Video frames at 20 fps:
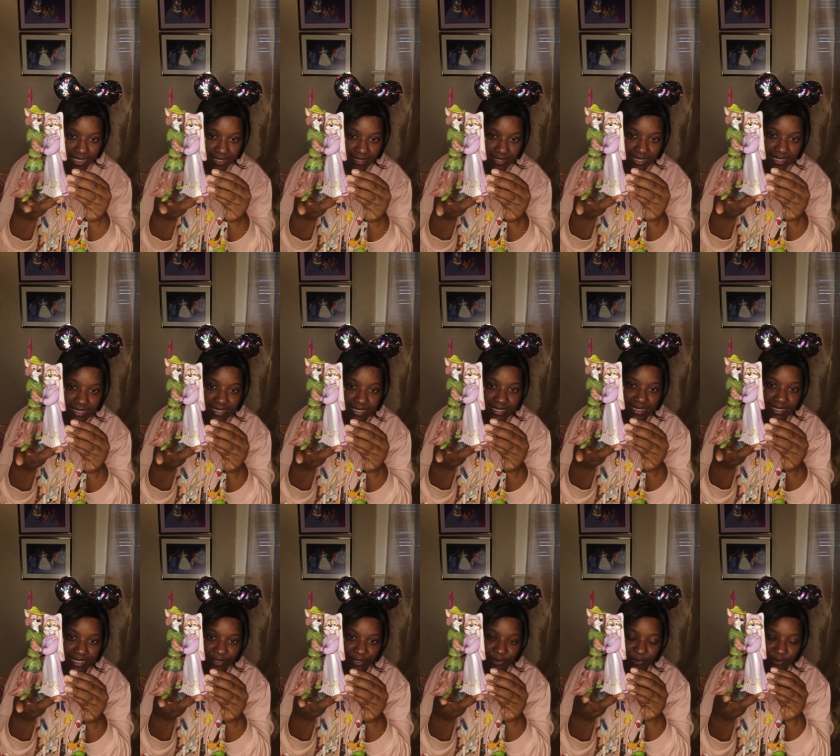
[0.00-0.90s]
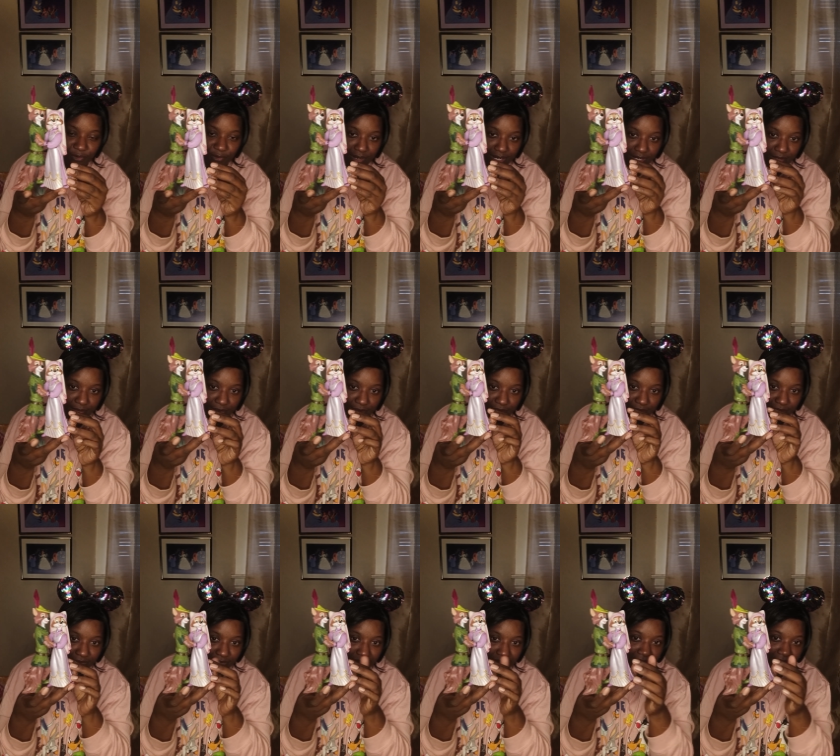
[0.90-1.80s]
This is incredible.
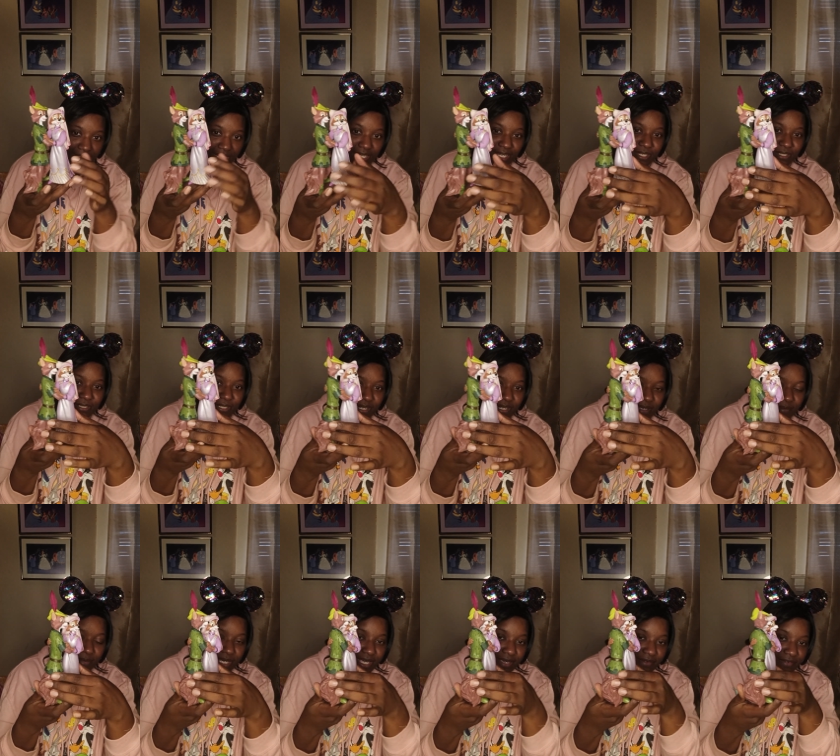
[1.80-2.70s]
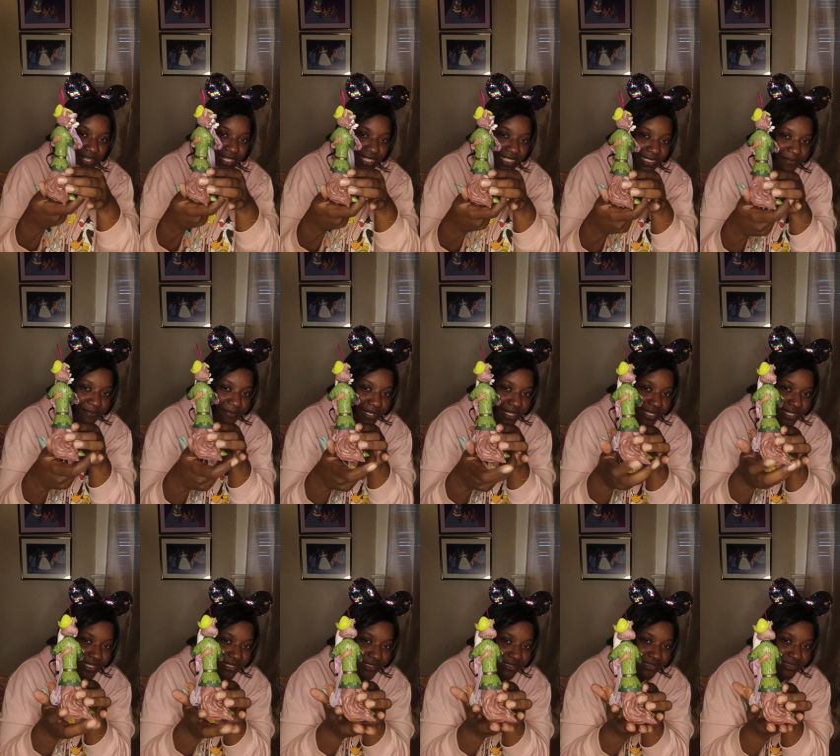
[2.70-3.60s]
So let me give it a
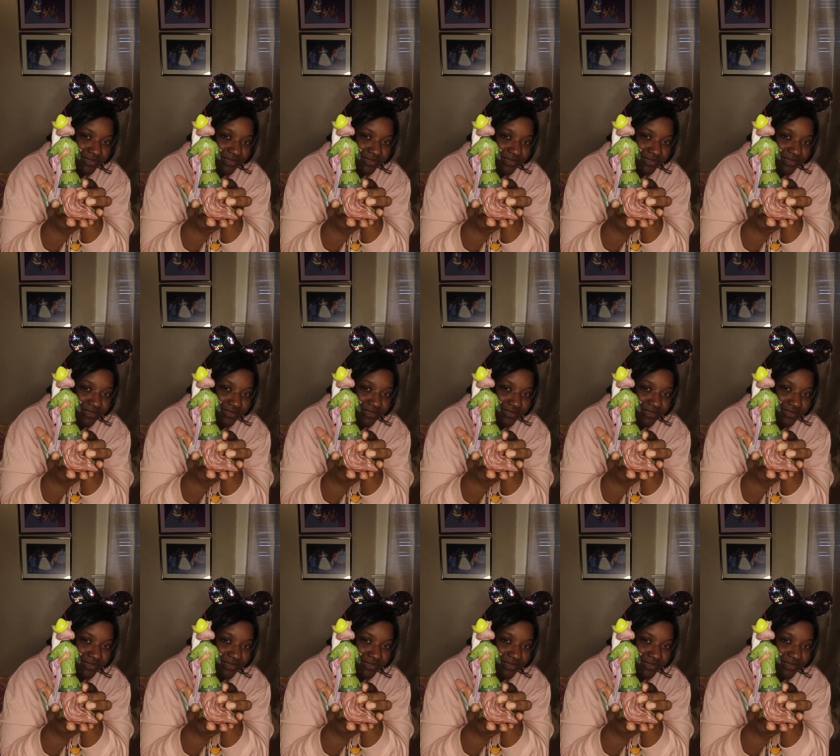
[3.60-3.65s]
spin.